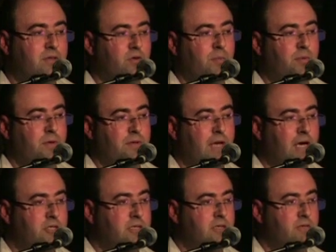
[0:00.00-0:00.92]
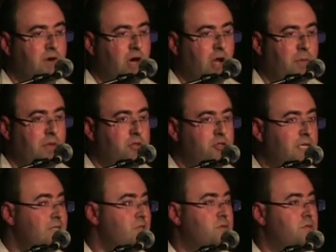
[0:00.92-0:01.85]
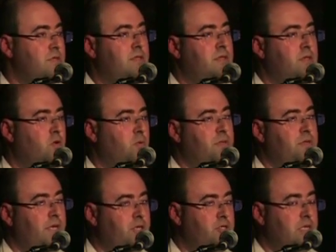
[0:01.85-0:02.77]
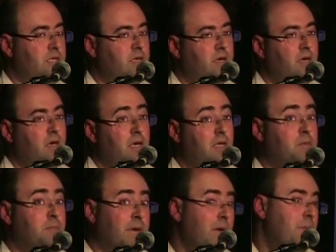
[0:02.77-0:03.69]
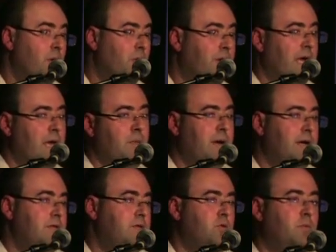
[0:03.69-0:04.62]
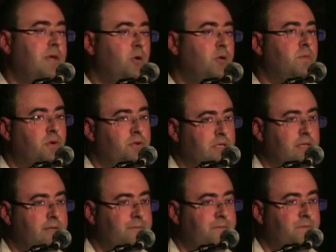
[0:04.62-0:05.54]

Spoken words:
to your production environment just to see the documentation. It may be okay, but you may not want it.